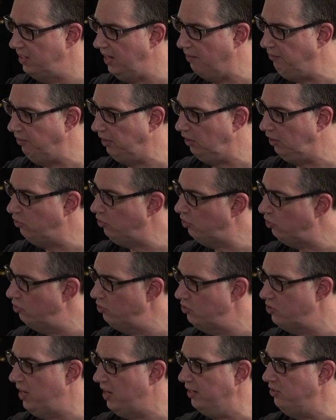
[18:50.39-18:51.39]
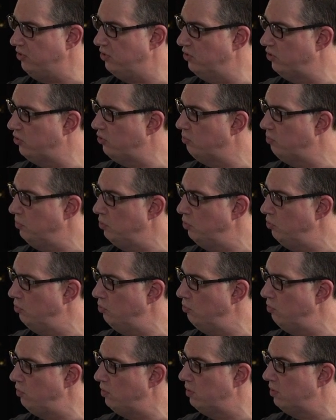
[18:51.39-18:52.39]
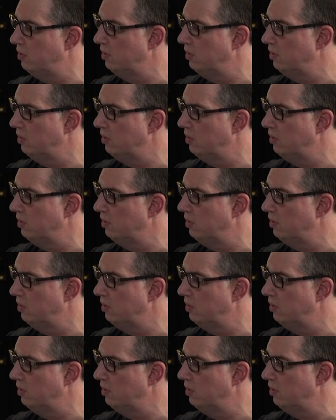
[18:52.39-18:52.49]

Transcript: Everything turns nice and smooth.